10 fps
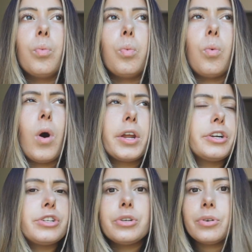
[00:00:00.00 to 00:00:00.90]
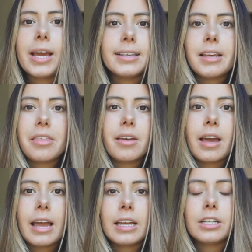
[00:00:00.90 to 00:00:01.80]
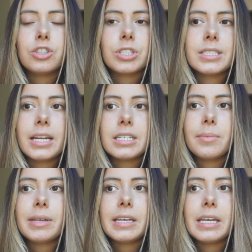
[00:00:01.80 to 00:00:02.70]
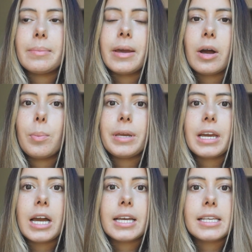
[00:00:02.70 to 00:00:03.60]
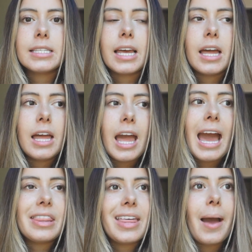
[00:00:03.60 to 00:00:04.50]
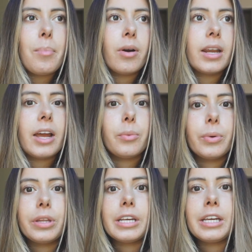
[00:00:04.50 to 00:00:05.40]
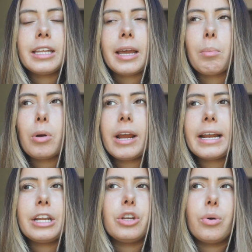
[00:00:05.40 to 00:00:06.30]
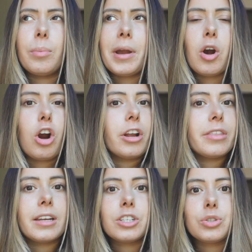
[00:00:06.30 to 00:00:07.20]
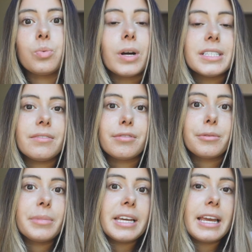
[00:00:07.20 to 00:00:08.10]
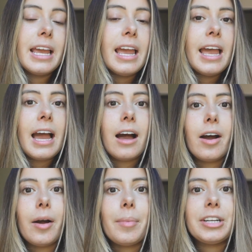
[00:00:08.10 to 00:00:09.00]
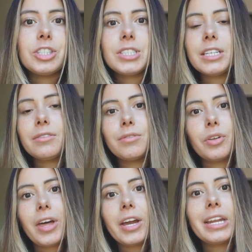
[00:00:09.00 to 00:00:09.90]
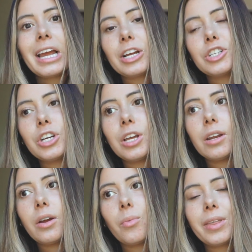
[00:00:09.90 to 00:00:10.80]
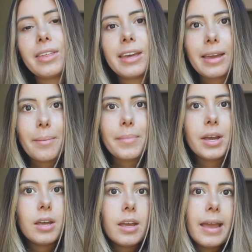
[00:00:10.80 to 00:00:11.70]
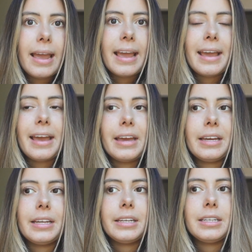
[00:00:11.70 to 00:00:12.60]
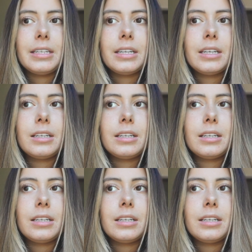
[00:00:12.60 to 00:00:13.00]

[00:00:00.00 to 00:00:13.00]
1 or 2 days, I think I just sent him an email, because at that point I really like prayed and knew in my heart that it just wasn't for me. I just didn't feel that connection with him, and